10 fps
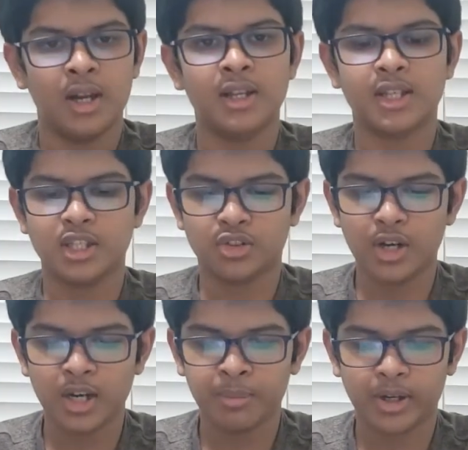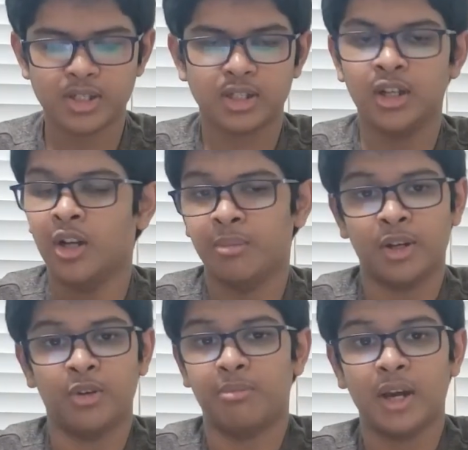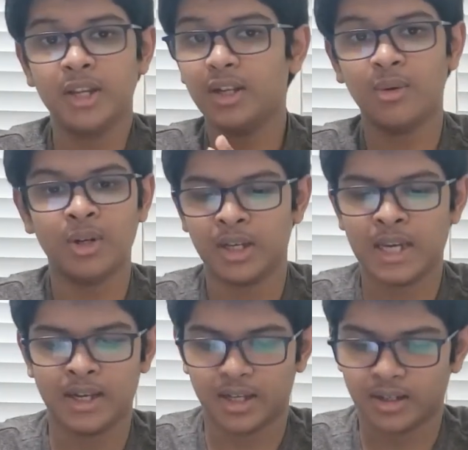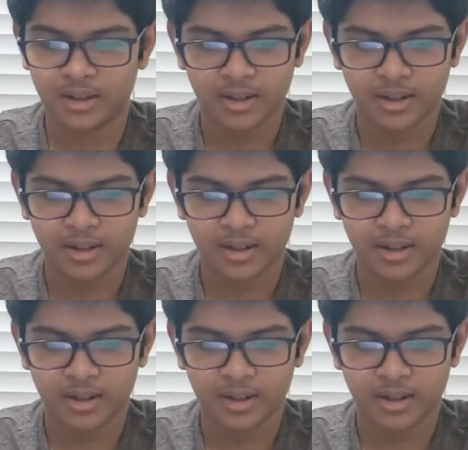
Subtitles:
It's like straining pasta, but you might not want to eat it.